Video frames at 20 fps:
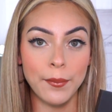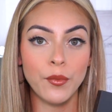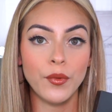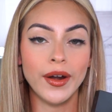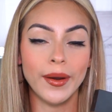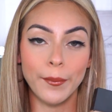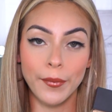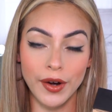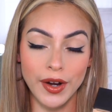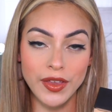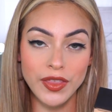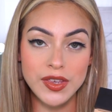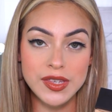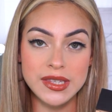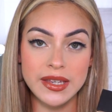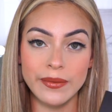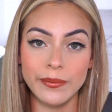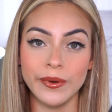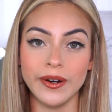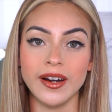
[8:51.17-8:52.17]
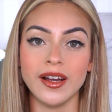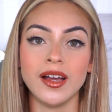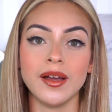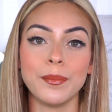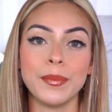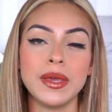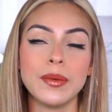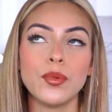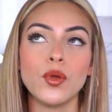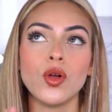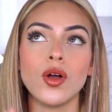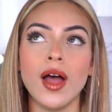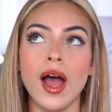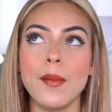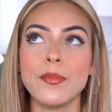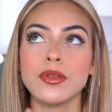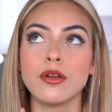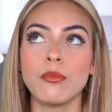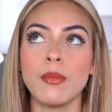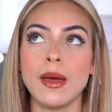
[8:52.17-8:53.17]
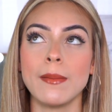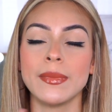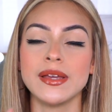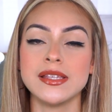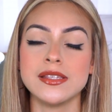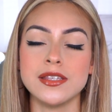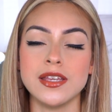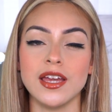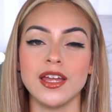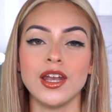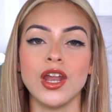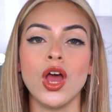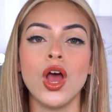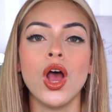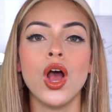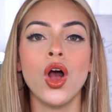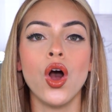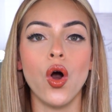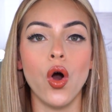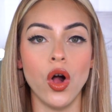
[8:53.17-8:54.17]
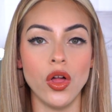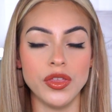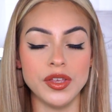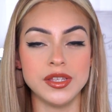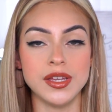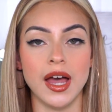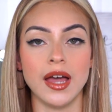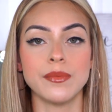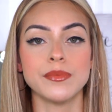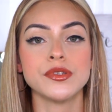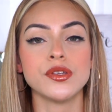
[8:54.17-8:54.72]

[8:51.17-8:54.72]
When I'm wearing this at work, people compliment my skin all the time.